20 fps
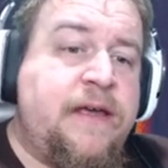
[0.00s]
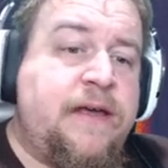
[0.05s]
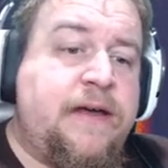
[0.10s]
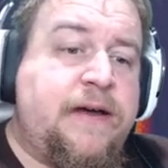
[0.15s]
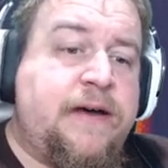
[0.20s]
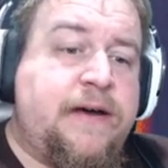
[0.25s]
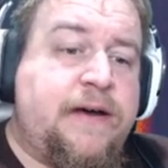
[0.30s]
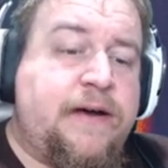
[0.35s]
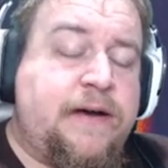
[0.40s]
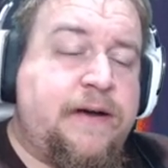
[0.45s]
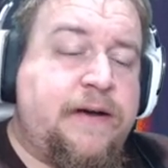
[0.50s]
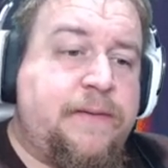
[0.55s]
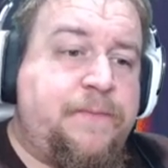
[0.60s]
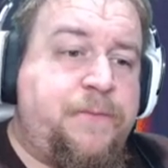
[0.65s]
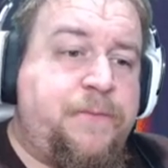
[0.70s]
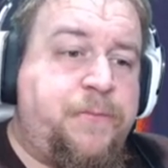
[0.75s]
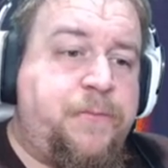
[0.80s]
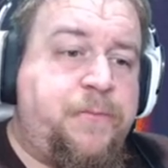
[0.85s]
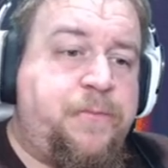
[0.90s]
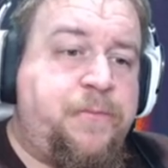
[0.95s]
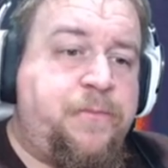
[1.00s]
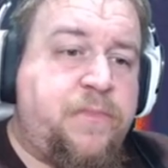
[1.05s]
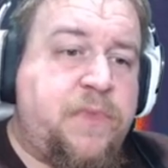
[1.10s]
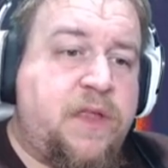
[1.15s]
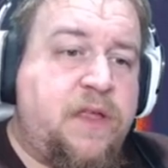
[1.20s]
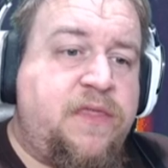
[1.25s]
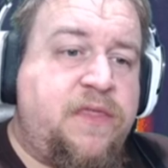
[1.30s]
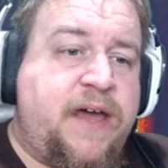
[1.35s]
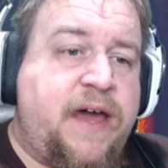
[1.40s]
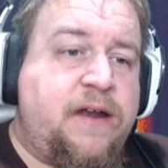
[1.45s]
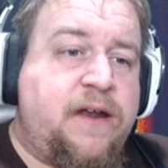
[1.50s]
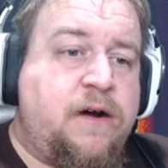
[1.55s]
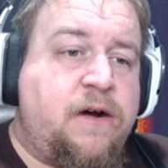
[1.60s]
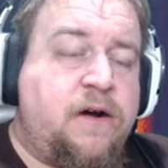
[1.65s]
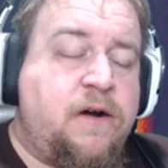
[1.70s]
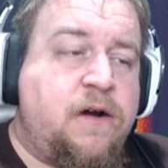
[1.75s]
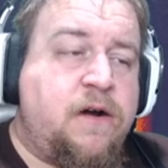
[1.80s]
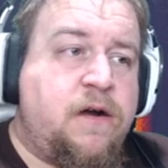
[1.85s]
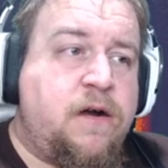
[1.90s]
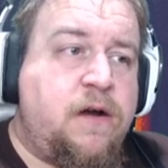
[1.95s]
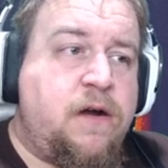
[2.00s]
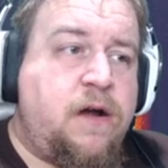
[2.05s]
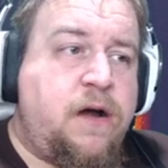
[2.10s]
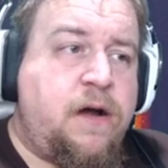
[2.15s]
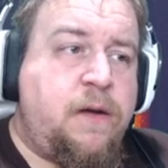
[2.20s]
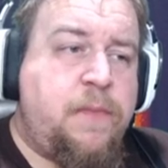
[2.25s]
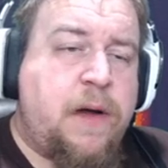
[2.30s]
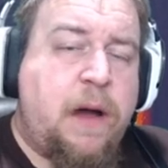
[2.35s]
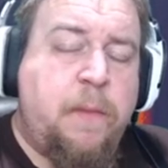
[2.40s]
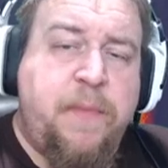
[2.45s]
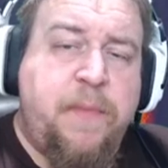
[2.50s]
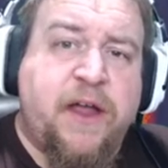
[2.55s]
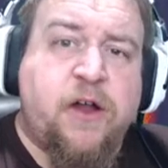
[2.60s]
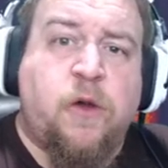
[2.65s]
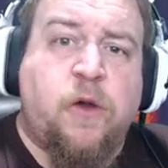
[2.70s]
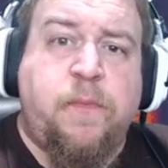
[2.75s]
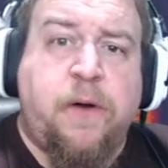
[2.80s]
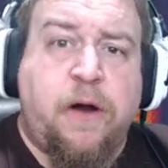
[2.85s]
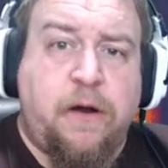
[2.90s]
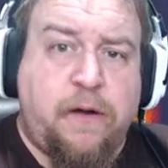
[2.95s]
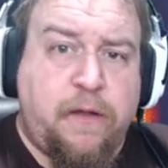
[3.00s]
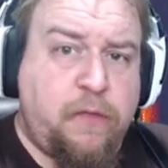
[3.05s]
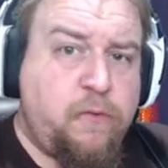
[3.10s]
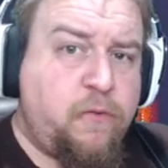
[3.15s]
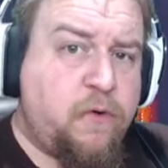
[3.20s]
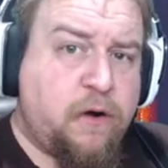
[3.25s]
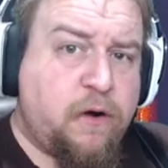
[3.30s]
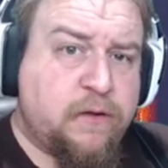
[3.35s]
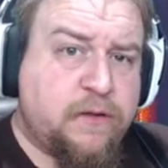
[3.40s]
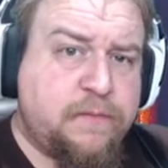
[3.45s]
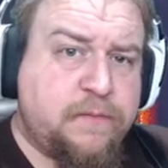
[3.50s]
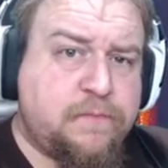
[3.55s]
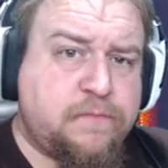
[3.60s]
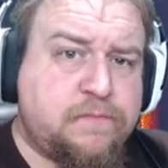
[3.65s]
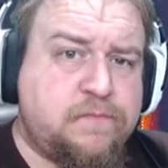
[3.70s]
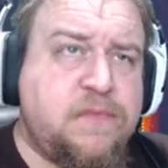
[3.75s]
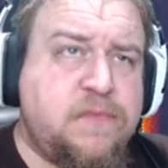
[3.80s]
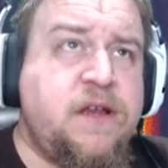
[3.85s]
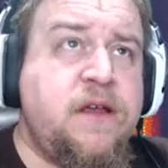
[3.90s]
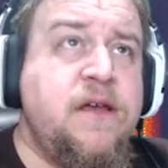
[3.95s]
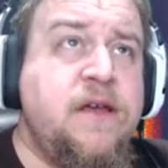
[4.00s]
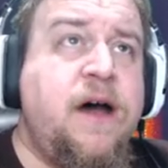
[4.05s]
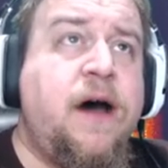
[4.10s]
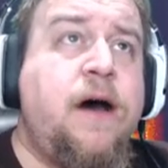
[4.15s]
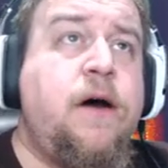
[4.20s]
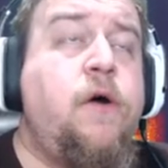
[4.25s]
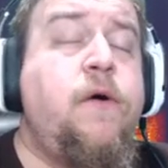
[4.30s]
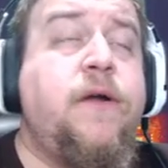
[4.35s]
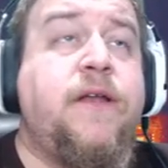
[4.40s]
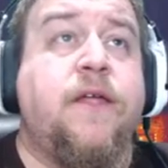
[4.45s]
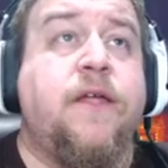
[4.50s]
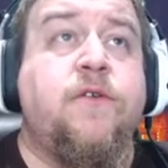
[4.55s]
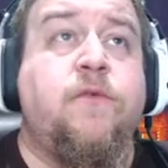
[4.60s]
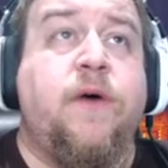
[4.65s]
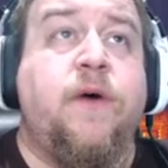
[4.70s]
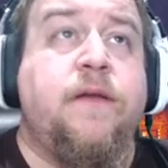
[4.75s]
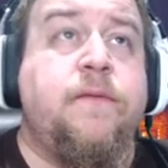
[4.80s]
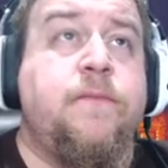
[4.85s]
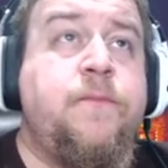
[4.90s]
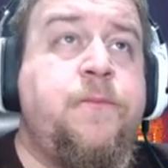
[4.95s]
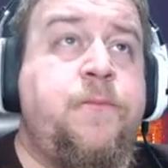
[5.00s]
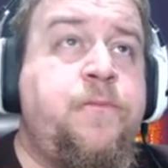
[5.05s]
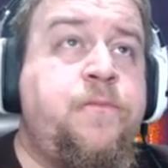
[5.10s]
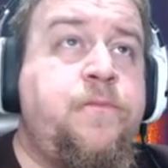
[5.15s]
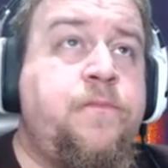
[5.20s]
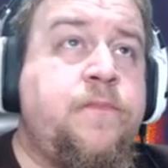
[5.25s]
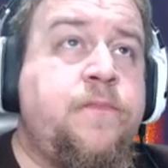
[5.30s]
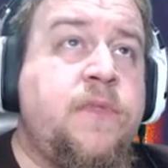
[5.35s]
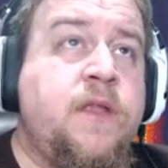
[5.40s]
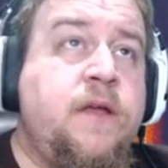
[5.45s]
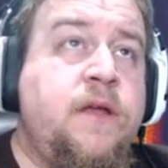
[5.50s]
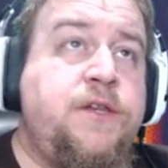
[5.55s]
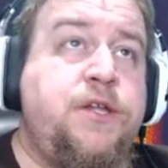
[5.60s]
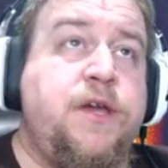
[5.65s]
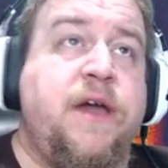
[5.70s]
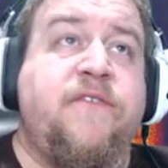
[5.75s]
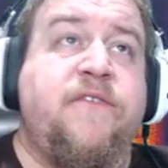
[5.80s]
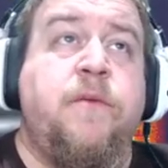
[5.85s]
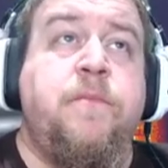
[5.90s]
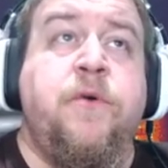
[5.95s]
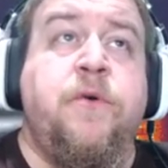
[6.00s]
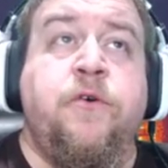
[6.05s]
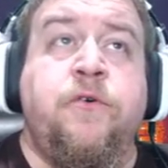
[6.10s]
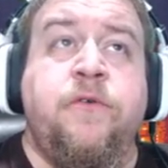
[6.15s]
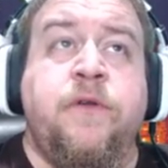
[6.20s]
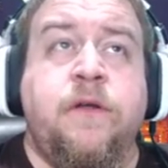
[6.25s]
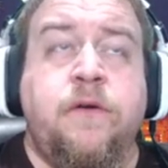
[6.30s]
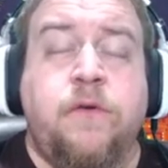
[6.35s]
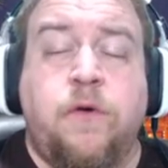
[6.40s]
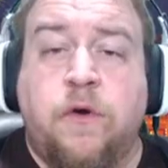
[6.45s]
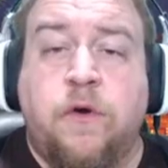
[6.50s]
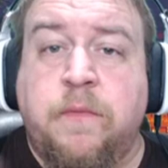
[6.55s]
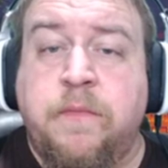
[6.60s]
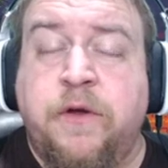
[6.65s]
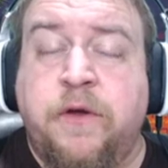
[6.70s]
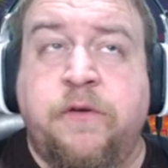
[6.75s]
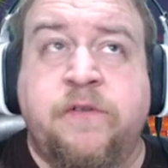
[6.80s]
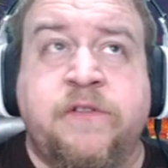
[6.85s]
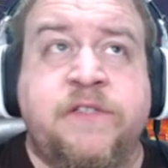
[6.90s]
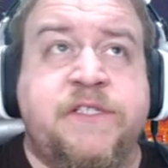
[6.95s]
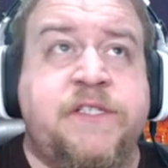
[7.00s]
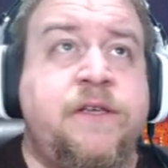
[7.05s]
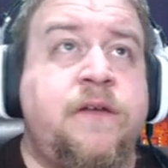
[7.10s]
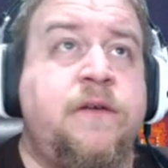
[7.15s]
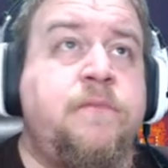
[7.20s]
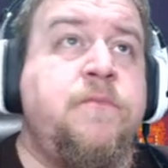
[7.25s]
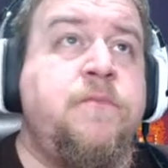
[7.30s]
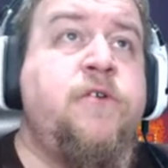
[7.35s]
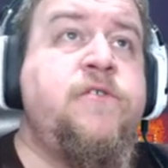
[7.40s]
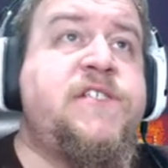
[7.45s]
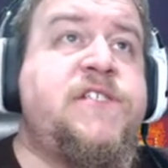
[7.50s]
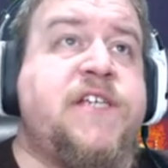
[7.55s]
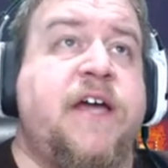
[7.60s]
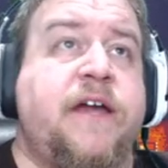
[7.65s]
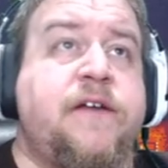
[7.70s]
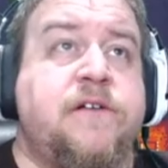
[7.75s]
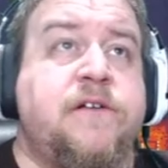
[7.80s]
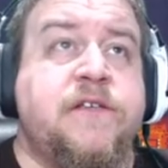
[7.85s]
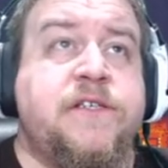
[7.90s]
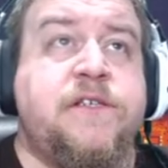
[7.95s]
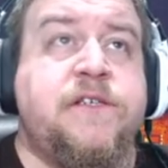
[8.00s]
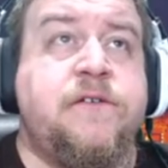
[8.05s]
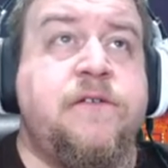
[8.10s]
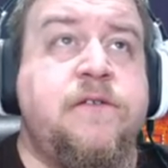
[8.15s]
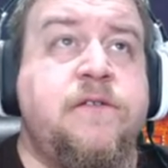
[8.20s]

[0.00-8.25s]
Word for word: that are a bigger part of the world. Oh, another one. Do you have a moon or moons? Moon cycles.